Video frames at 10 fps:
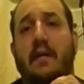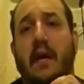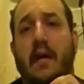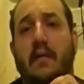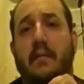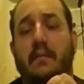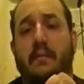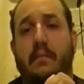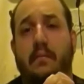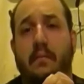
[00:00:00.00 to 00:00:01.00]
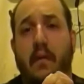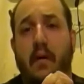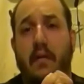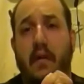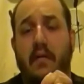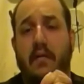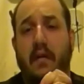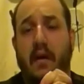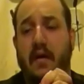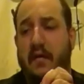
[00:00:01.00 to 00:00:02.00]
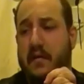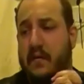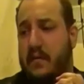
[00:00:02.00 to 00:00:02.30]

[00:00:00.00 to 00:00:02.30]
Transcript: Now, on the other side,